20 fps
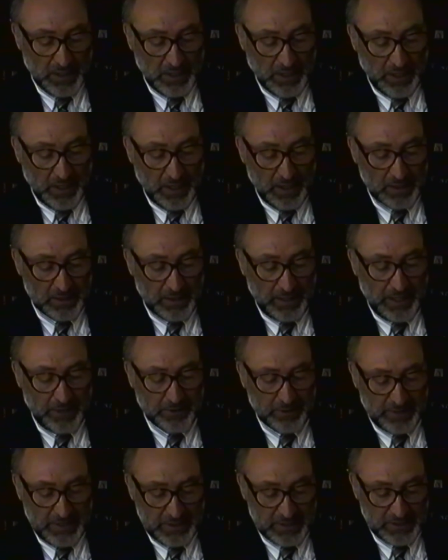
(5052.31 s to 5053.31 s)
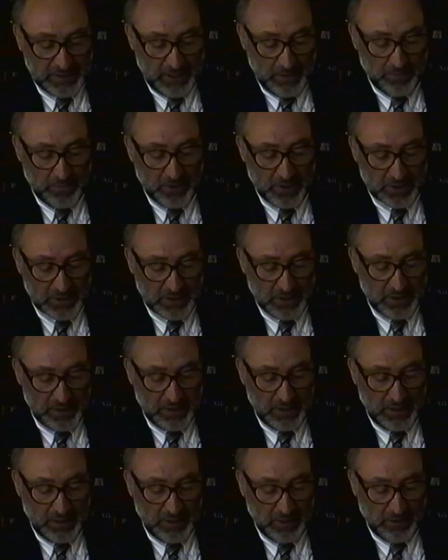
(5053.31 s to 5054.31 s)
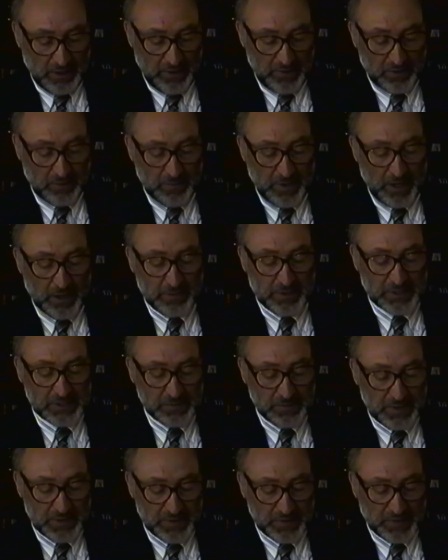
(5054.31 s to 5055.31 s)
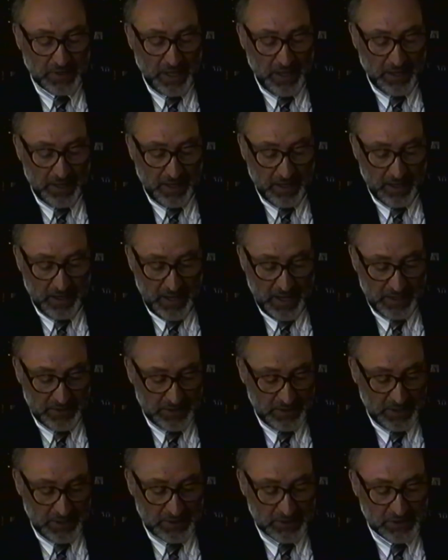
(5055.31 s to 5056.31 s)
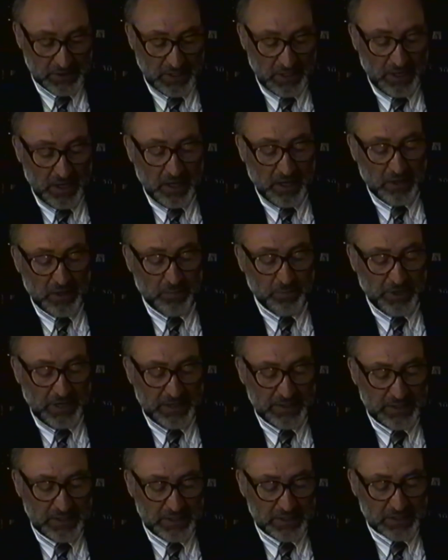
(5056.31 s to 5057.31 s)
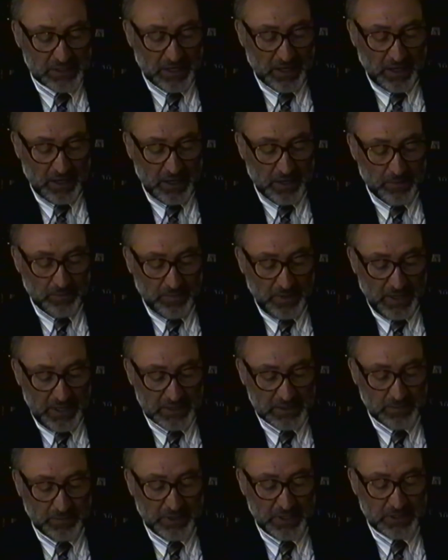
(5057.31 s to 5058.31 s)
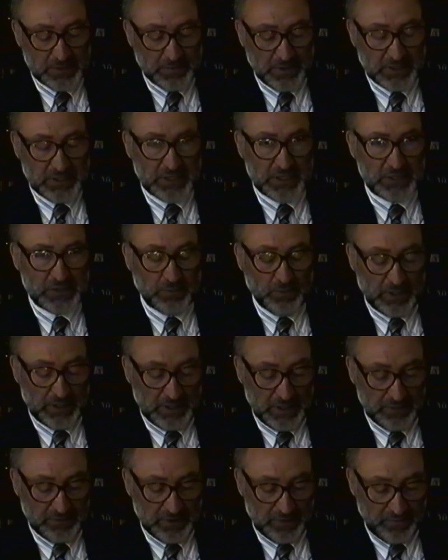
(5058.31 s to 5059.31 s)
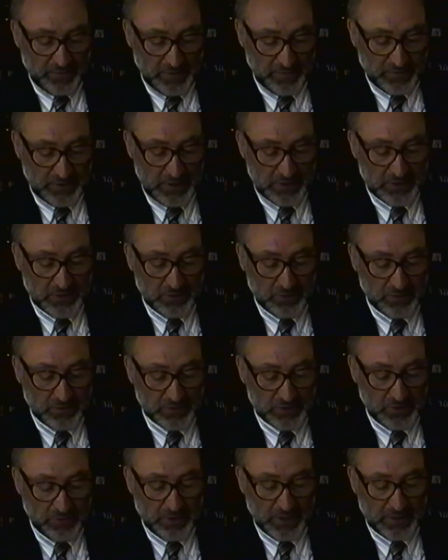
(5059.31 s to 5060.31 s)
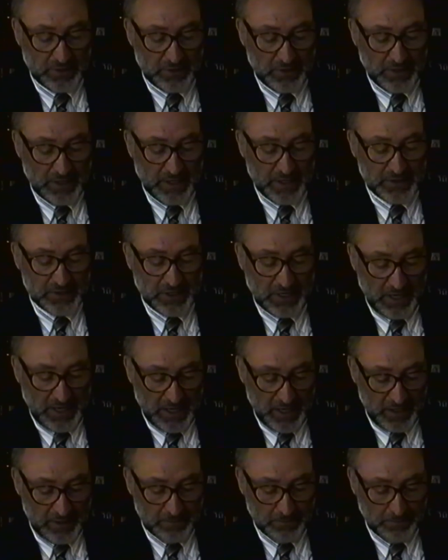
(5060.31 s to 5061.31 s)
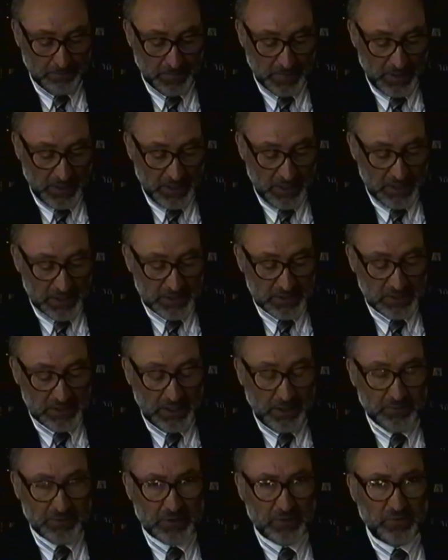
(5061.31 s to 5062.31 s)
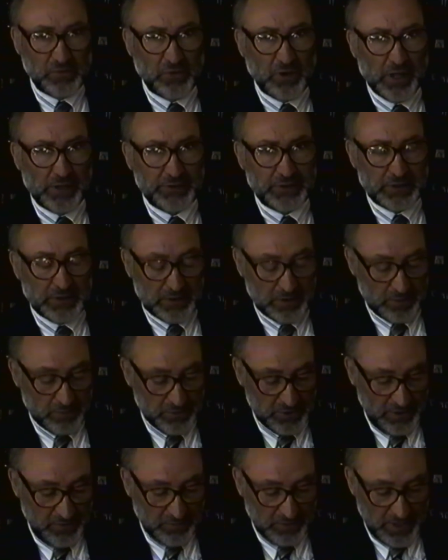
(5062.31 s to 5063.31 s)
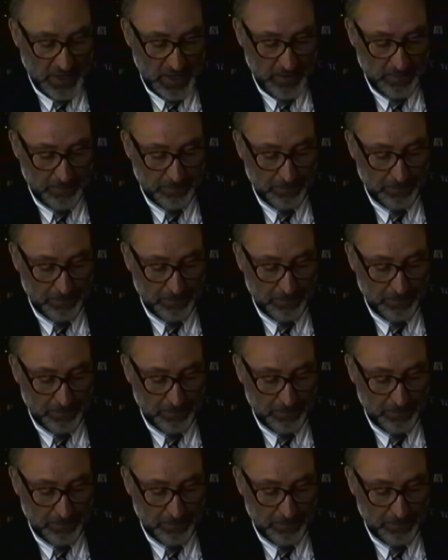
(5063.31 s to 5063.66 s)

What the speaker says: And later in that same book, the author Merriman Smith adds this: the president's car, possibly as much as 150 to 200 yards ahead, seemed to falter briefly.